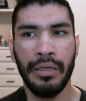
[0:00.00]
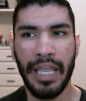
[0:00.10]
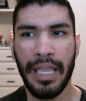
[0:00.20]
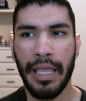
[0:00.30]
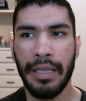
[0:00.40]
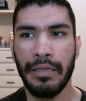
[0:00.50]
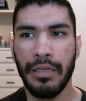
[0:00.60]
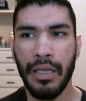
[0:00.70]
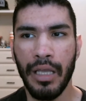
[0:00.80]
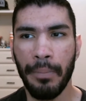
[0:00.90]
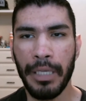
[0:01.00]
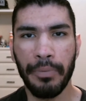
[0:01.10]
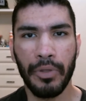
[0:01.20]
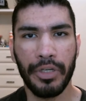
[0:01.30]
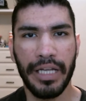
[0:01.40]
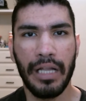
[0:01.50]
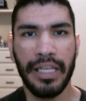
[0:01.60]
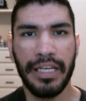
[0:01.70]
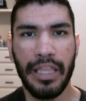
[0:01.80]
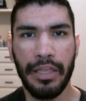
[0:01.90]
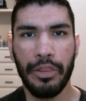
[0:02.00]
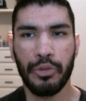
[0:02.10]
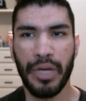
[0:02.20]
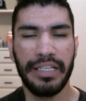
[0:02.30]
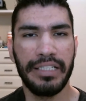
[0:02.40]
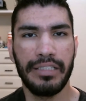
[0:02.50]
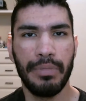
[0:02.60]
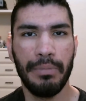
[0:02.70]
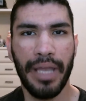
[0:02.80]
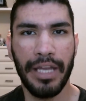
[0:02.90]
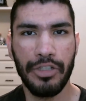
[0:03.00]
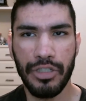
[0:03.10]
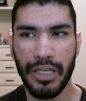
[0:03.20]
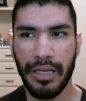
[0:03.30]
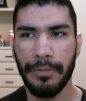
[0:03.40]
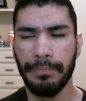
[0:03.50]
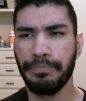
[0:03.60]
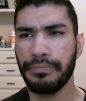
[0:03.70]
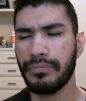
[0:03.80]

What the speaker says: and people are yelling and then threatening to be benched and